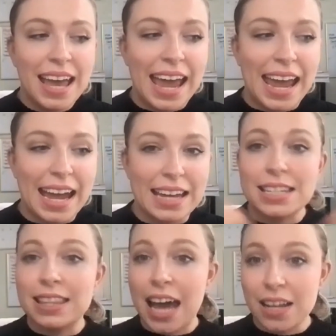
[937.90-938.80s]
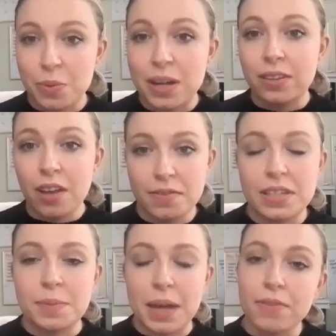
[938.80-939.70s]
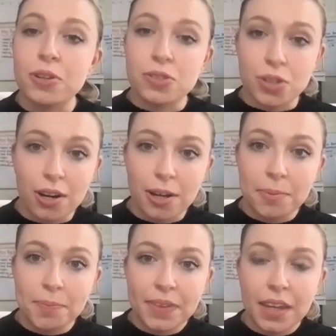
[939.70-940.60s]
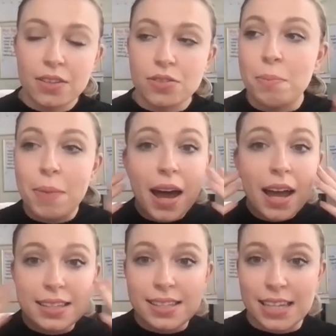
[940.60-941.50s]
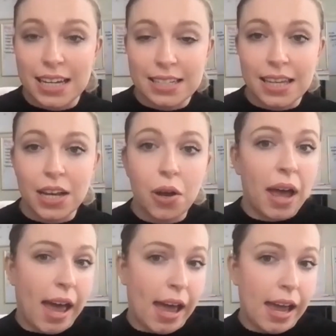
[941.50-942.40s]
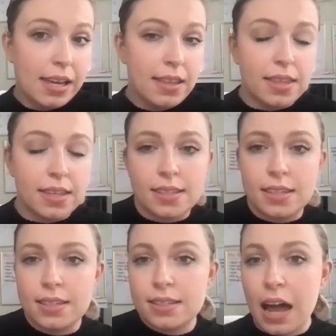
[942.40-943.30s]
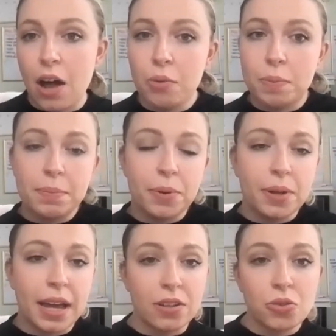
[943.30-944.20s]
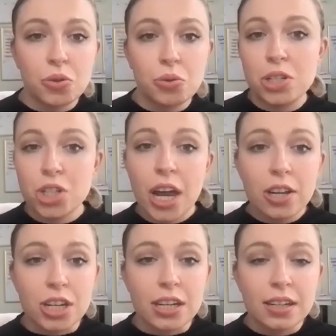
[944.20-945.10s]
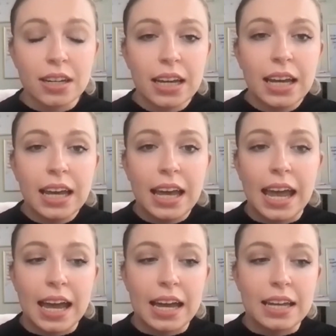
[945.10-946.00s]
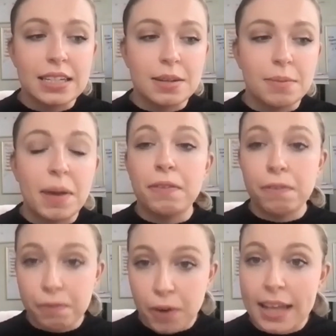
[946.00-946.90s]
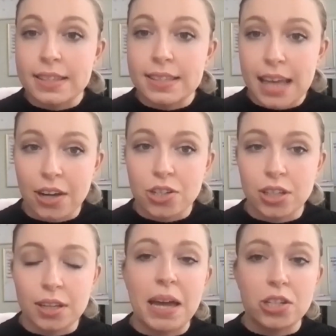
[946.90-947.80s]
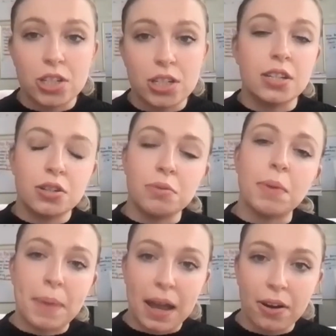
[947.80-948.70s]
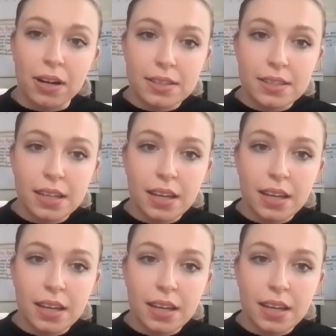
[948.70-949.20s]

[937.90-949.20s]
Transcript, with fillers: And that's when a lot of this behavior started. So mm-hmm. my instinct is like, okay, this is how people handle rejection. And my friends actually mentioned it to my parents.